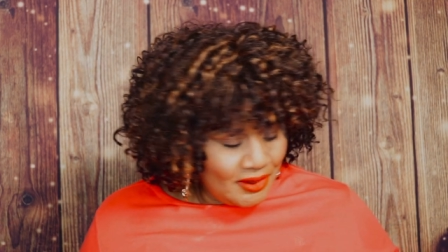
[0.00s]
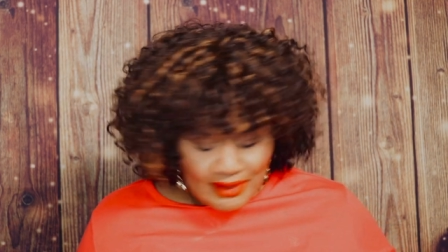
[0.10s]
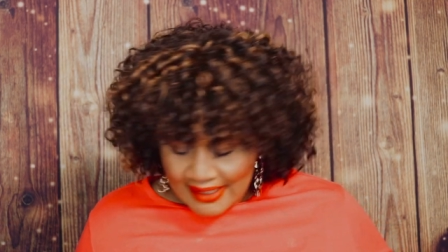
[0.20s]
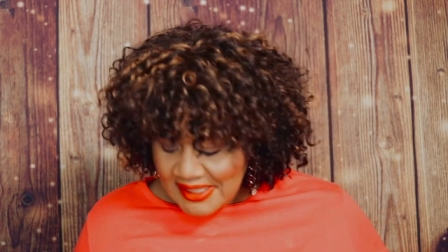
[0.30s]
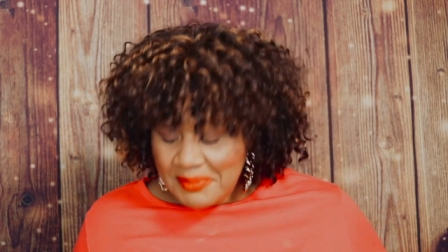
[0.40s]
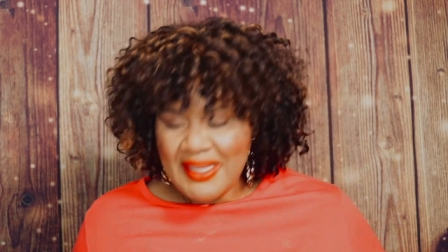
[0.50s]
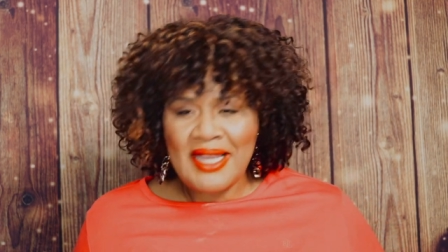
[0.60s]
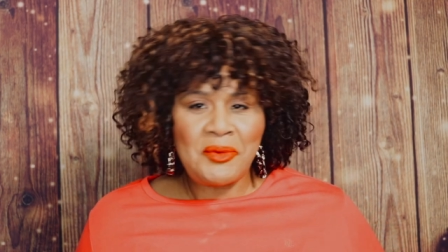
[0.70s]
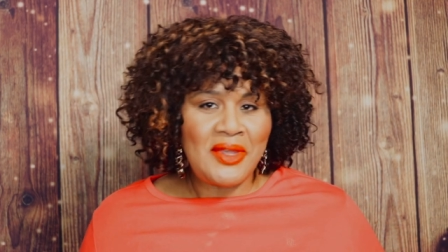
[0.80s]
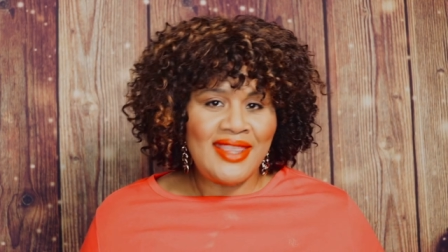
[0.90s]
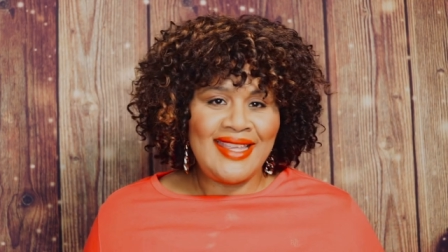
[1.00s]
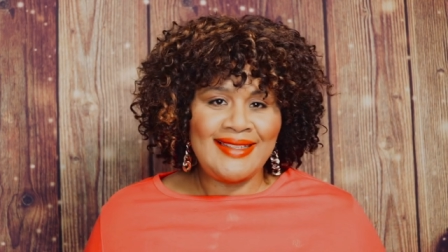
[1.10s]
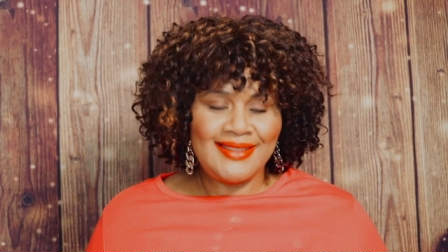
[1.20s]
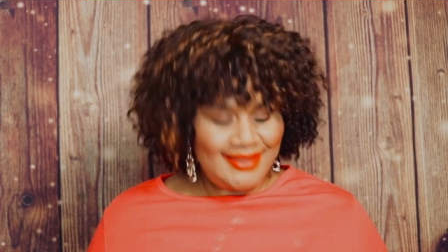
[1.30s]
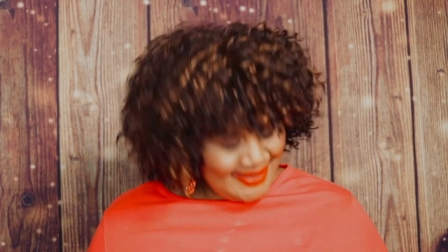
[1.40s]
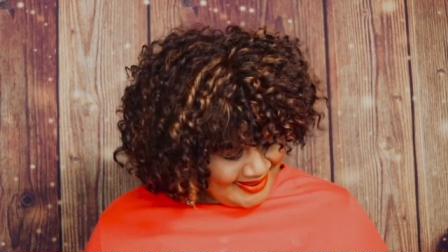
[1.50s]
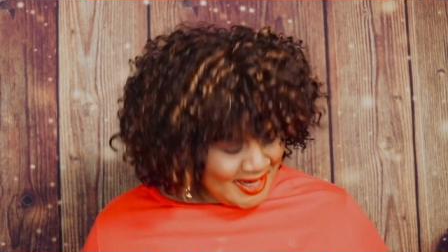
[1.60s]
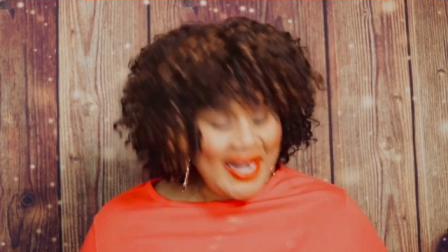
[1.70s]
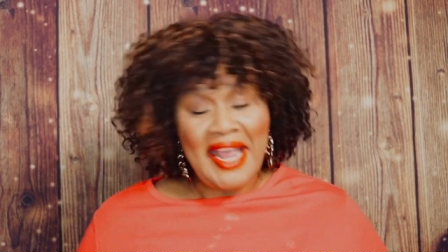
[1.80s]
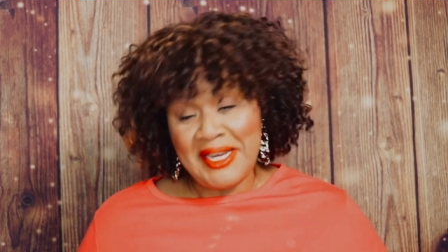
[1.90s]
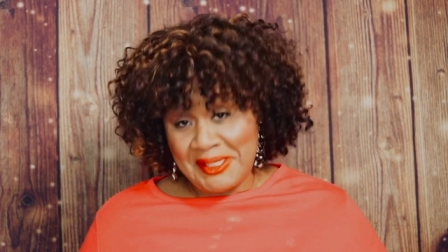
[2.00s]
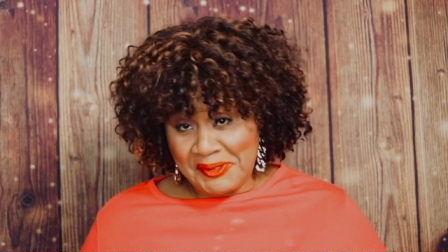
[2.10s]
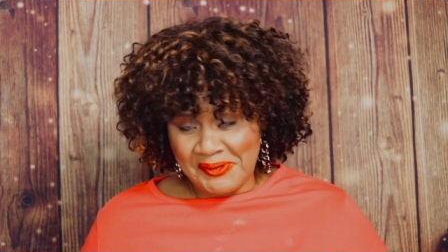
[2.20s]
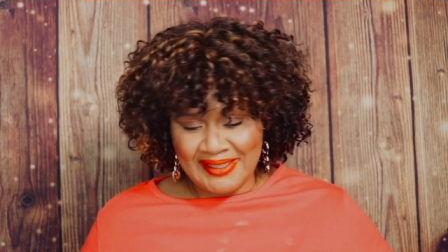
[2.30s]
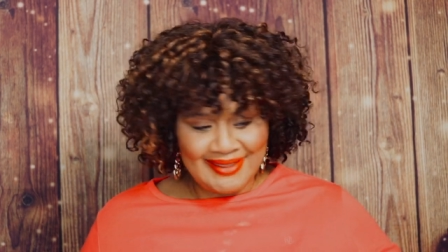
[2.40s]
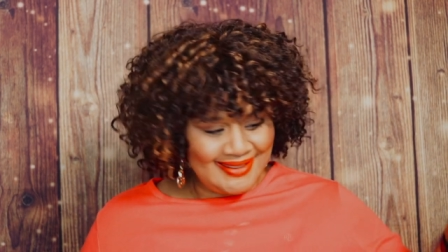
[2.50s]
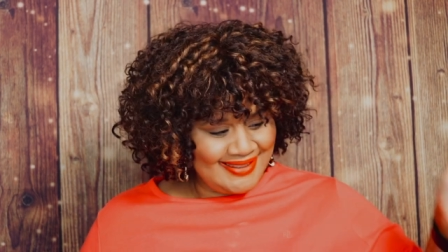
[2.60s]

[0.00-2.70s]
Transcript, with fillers: Let's begin with the latest one,